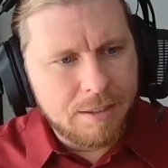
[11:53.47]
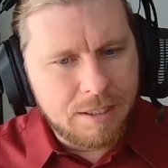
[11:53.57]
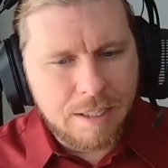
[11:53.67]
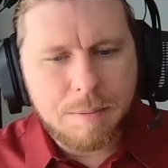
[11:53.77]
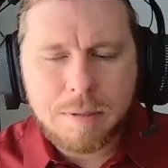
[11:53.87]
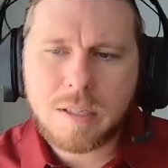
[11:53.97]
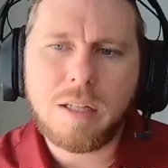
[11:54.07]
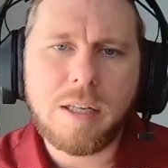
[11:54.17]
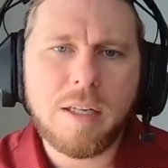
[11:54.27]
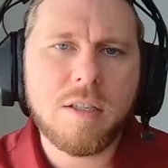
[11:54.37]
seems
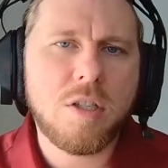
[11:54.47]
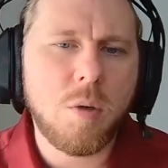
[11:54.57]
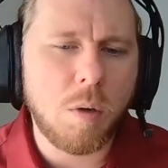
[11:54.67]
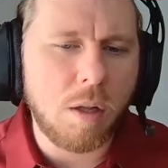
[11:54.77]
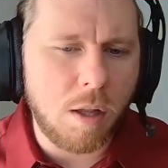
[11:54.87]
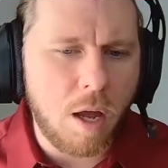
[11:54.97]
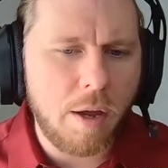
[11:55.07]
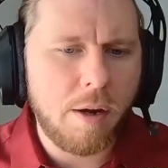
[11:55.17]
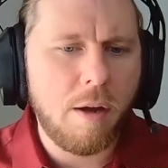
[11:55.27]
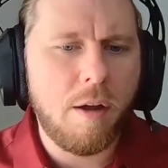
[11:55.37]
to lead to a
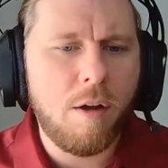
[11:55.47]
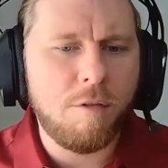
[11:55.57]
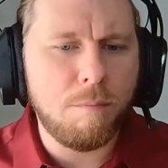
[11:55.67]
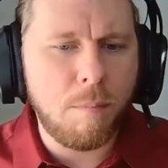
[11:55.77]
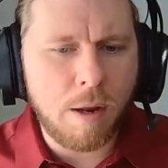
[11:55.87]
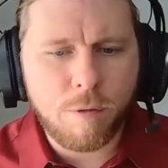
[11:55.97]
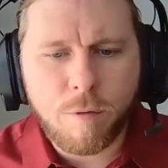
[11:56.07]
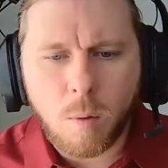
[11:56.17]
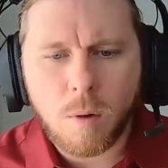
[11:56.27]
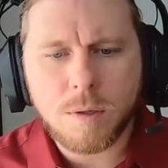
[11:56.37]
lot of
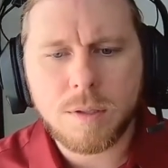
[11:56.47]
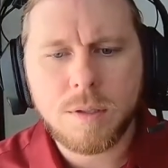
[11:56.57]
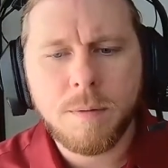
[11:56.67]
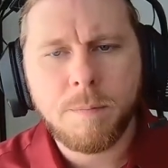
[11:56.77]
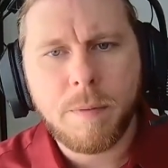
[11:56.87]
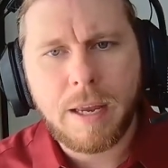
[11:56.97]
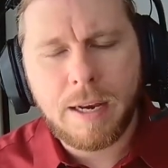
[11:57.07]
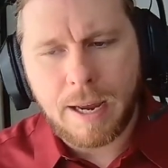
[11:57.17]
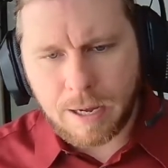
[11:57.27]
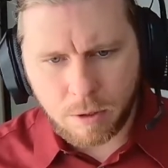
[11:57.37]
metaphors
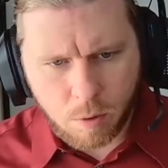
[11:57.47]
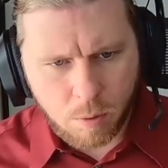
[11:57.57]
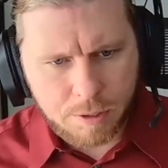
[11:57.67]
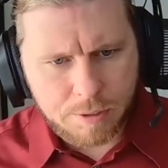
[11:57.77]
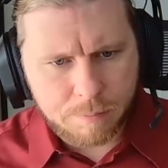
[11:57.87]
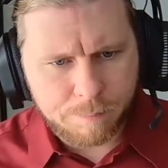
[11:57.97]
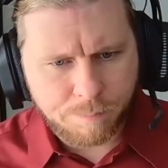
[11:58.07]
and allegories.